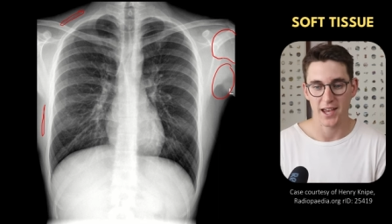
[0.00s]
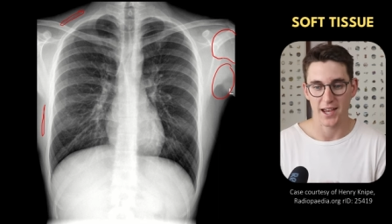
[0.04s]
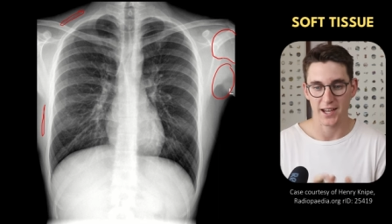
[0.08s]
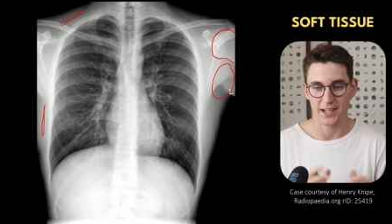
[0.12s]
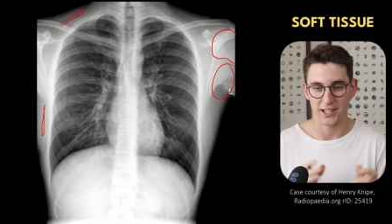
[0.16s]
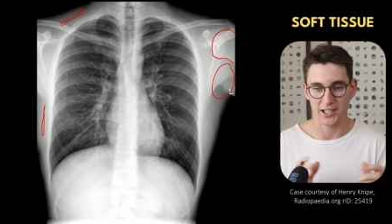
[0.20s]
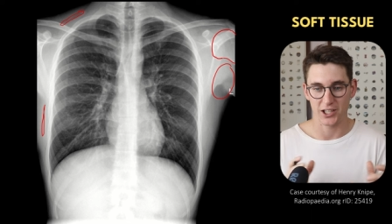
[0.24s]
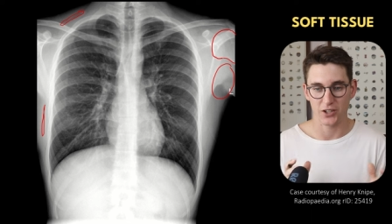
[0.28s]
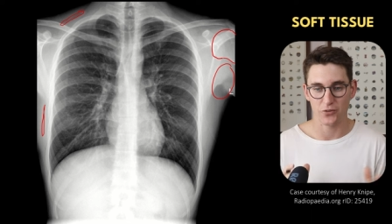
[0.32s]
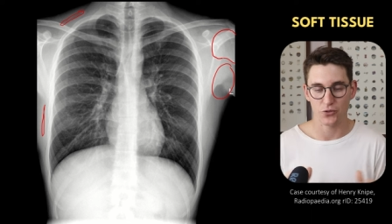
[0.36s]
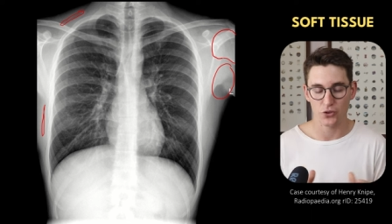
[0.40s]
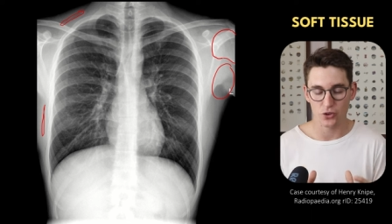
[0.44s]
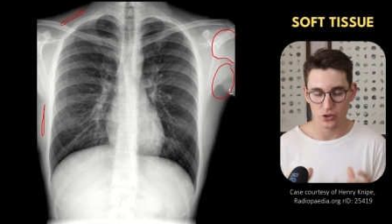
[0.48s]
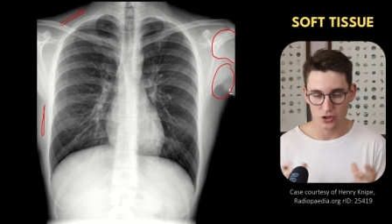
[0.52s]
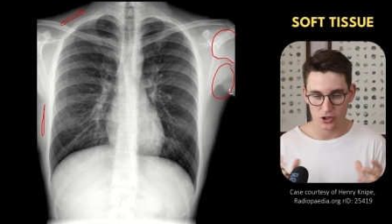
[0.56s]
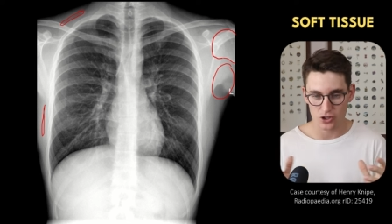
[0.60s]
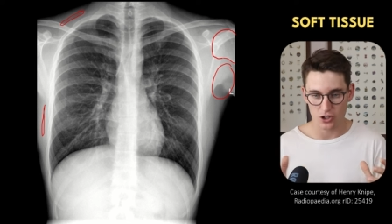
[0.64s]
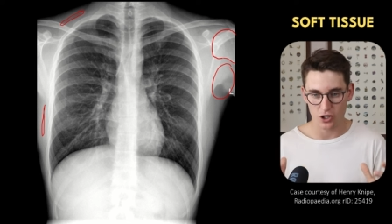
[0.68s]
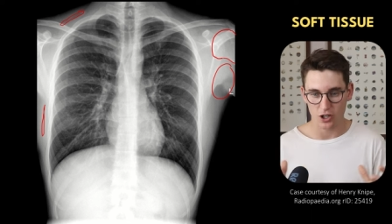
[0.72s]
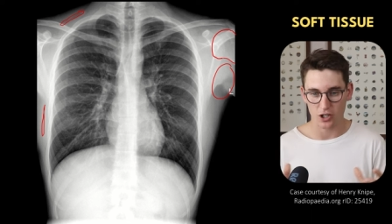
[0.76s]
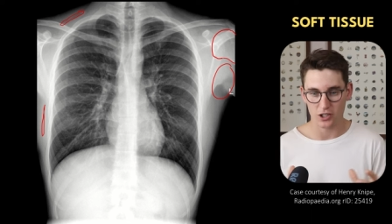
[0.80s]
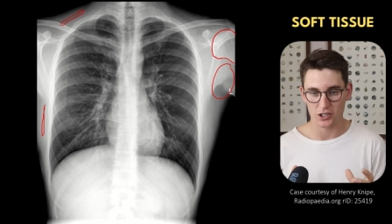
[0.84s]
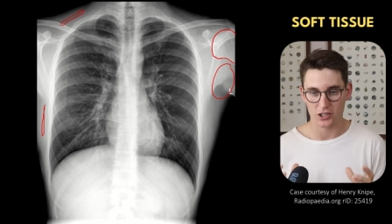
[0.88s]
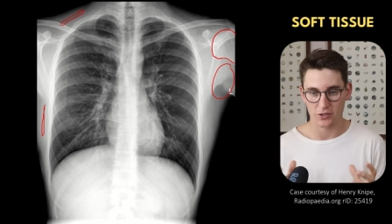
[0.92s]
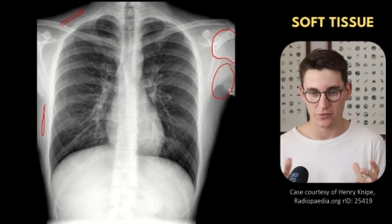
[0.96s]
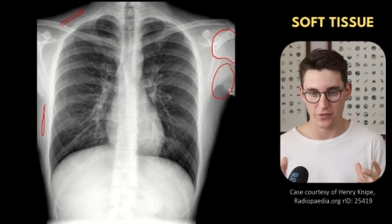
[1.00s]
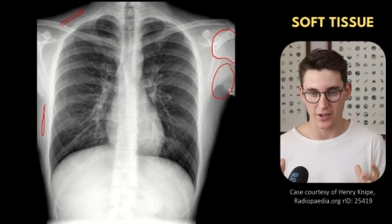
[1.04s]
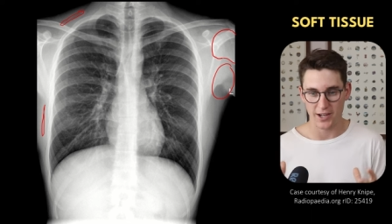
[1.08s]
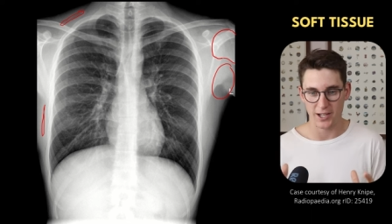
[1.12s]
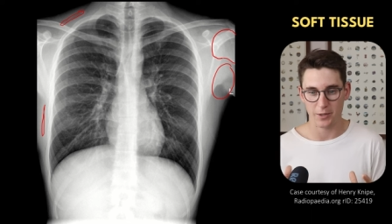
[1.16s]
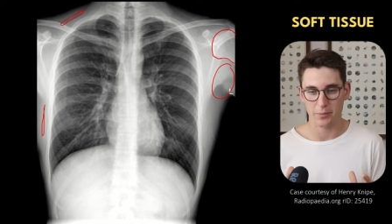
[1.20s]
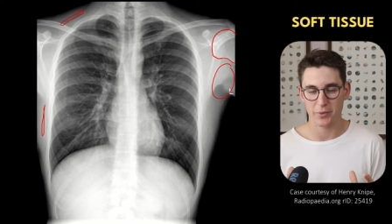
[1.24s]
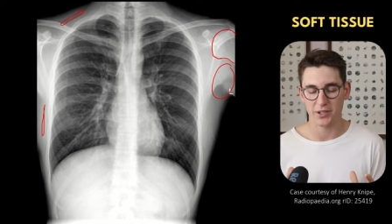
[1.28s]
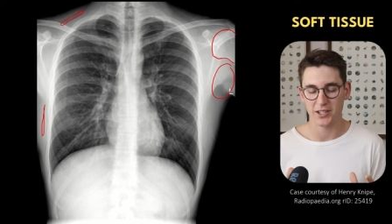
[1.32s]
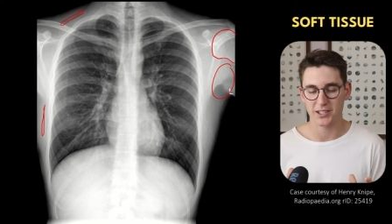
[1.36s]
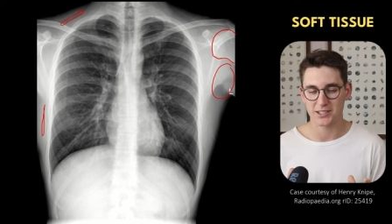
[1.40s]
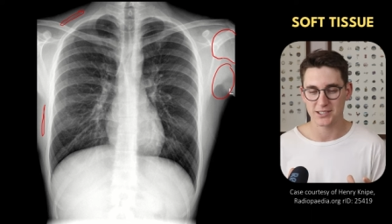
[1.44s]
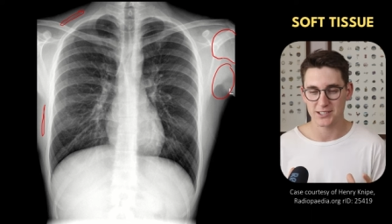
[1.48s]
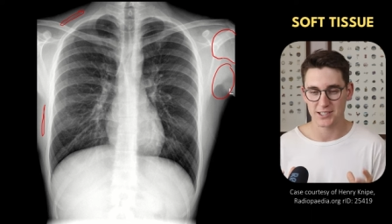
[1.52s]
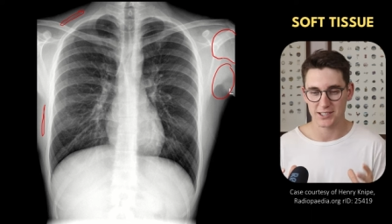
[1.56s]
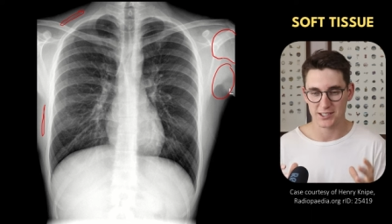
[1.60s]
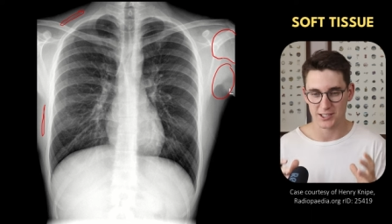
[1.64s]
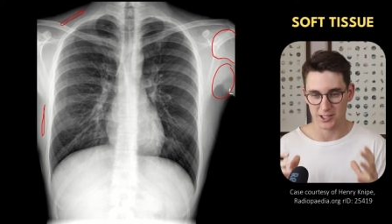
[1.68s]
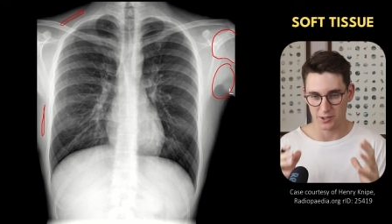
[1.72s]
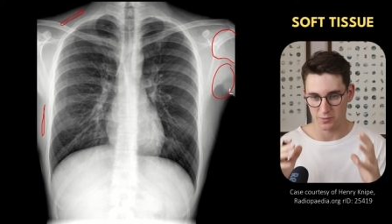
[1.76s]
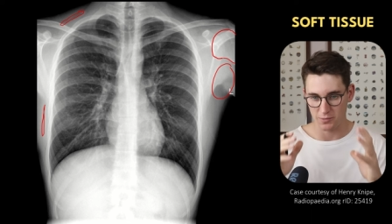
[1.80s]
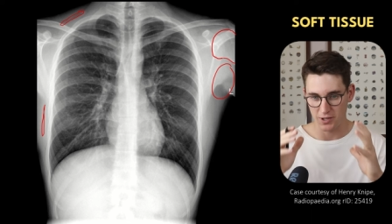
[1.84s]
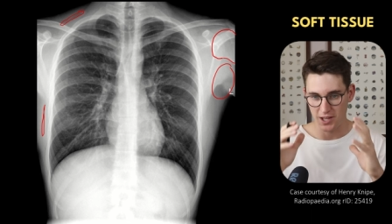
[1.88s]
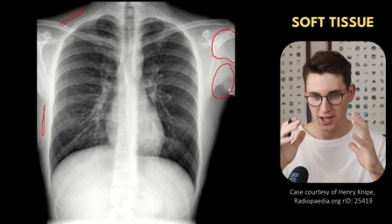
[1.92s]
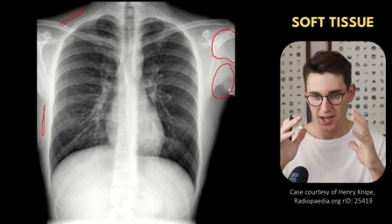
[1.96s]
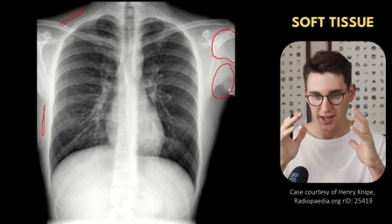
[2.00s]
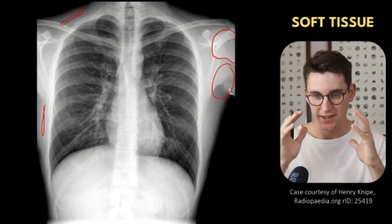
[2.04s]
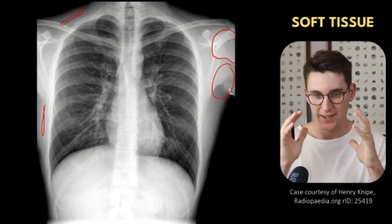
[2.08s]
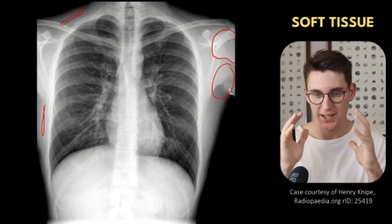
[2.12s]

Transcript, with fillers: And if you start developing a system